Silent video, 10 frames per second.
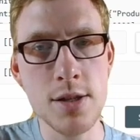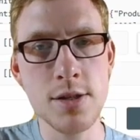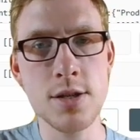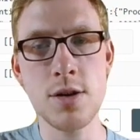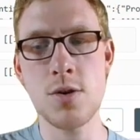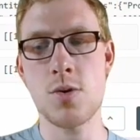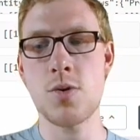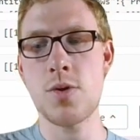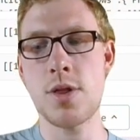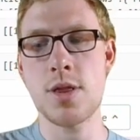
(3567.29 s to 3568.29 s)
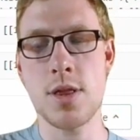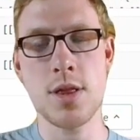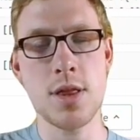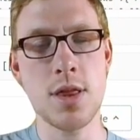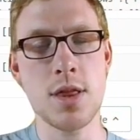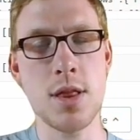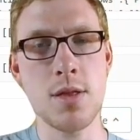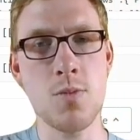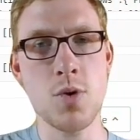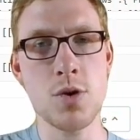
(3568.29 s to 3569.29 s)
So
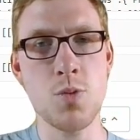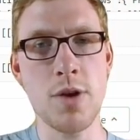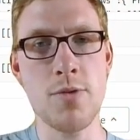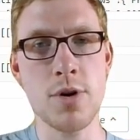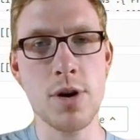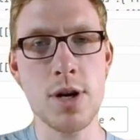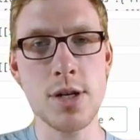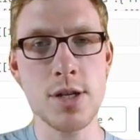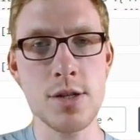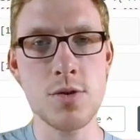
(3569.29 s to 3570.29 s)
what we forgot is